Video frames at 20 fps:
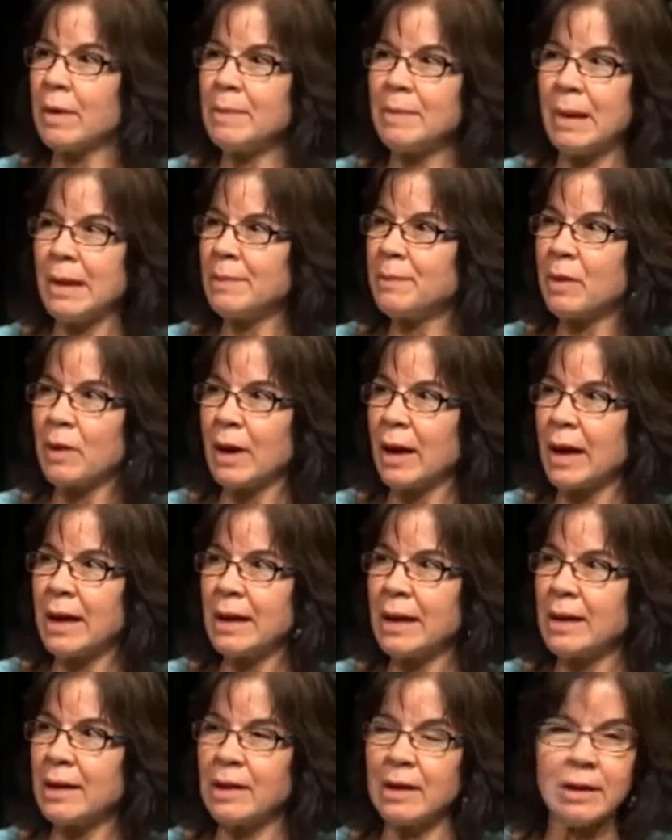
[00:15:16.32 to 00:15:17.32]
remember
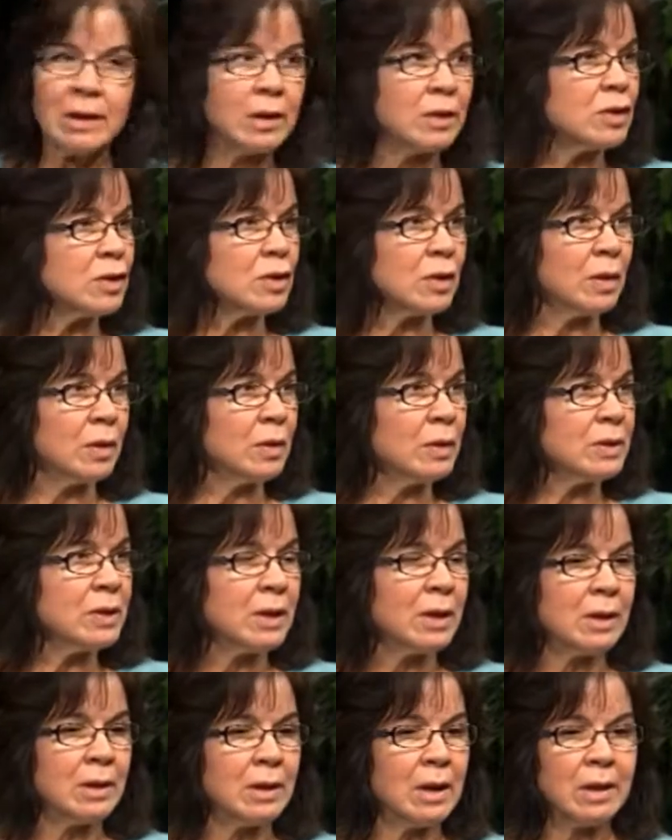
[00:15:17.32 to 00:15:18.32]
any of the assault,
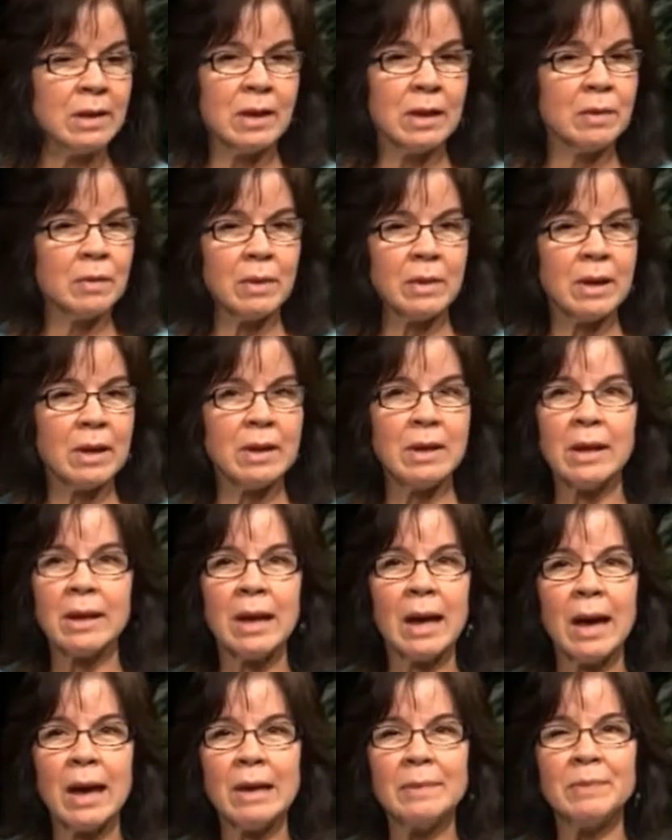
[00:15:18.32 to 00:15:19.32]
nothing really that
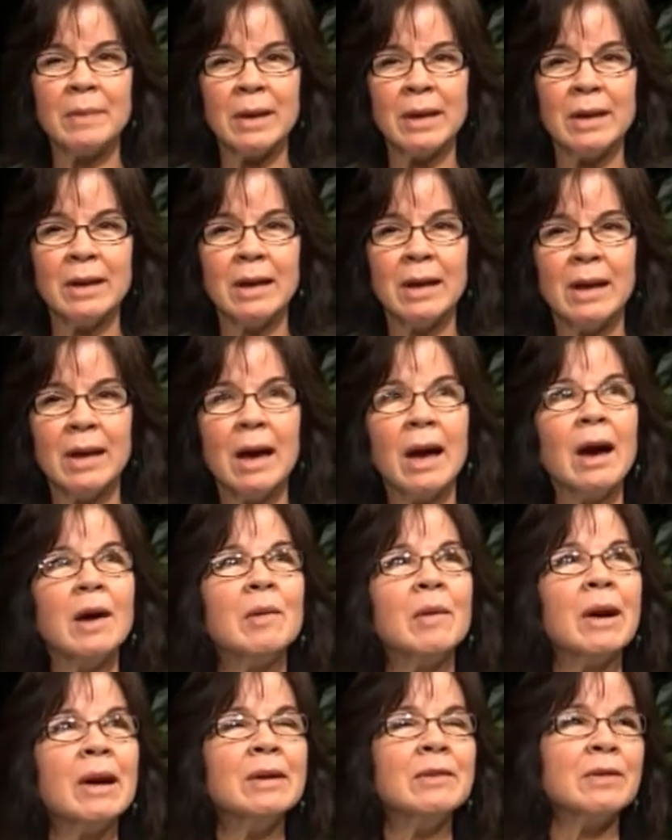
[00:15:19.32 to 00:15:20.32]
happened.
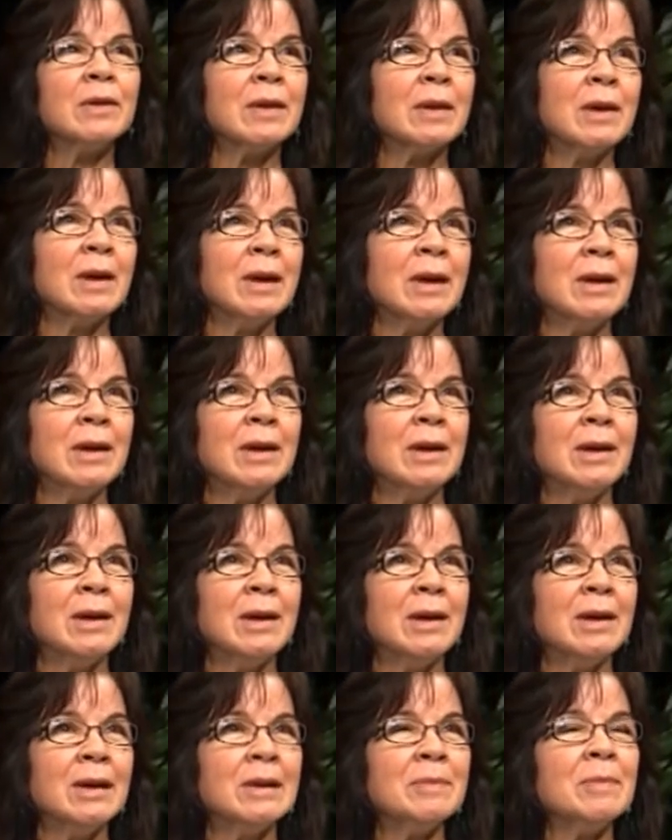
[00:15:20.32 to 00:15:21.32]
However,
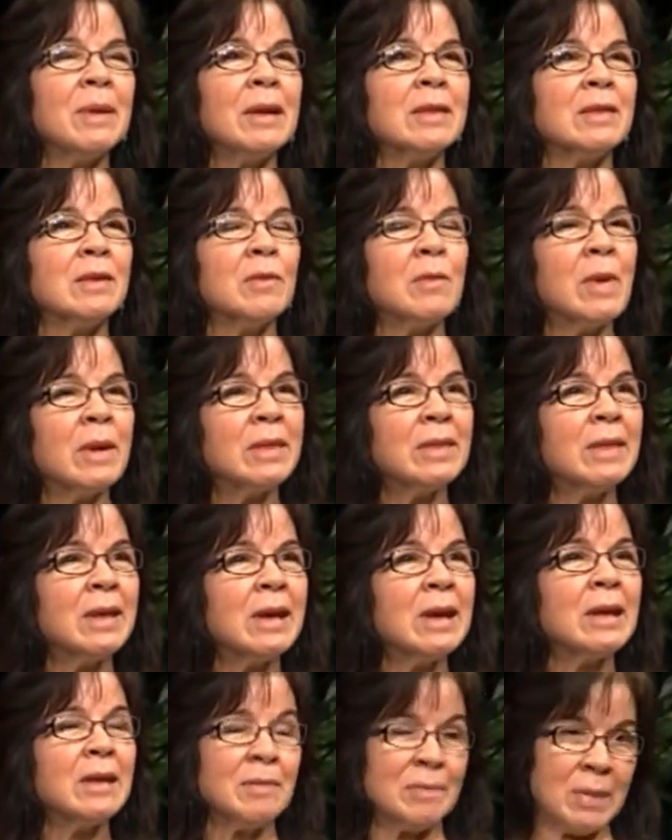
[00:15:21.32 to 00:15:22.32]
about the
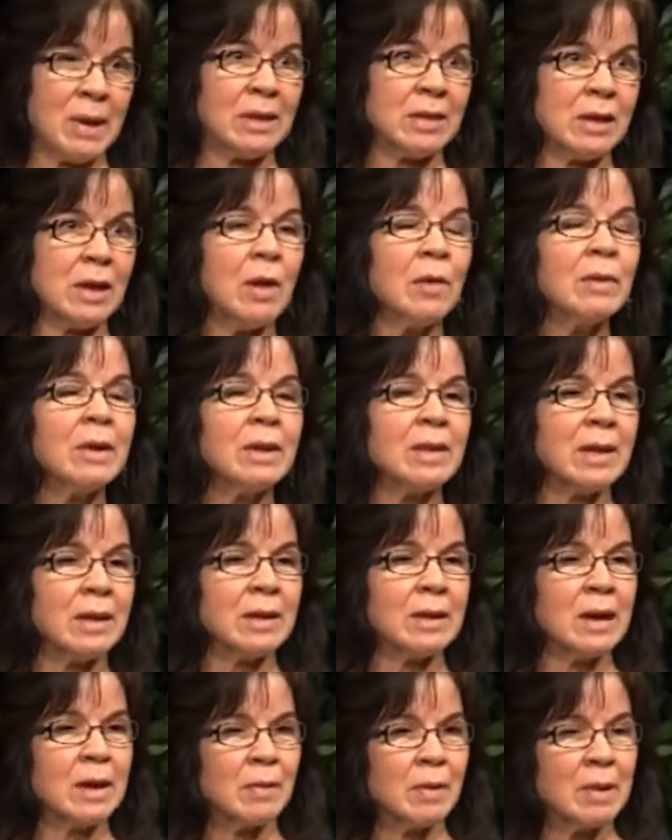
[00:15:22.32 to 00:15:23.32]
only thing
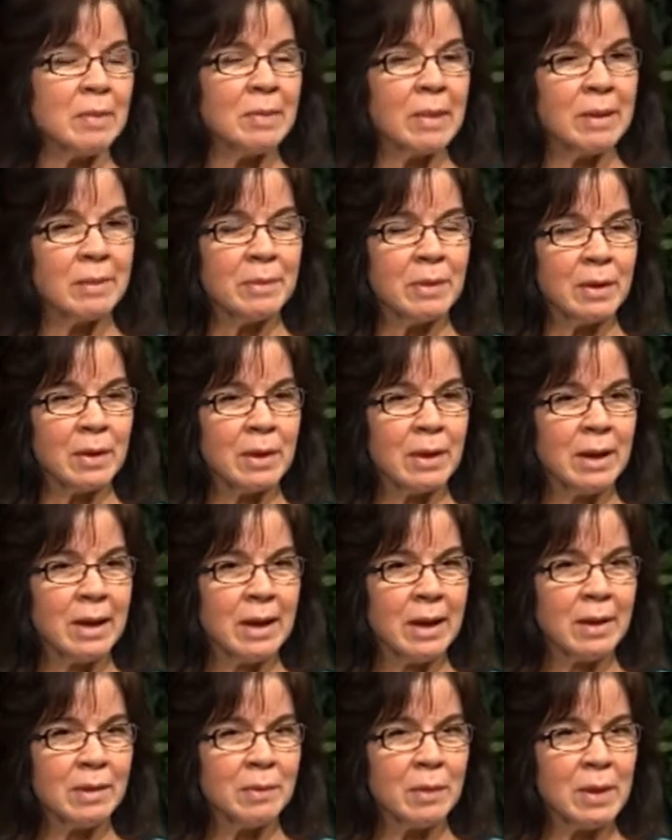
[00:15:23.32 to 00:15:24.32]
that I remember
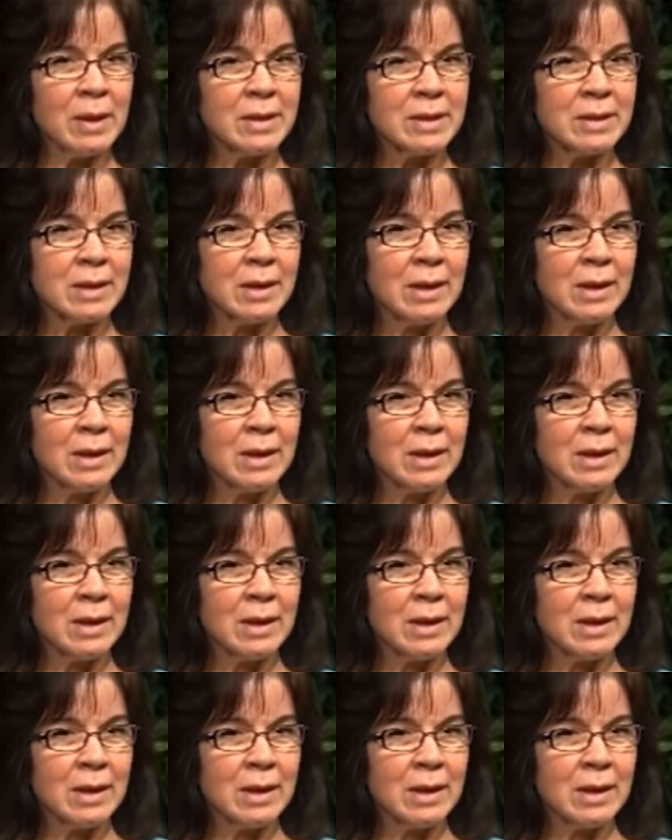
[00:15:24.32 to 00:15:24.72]
was,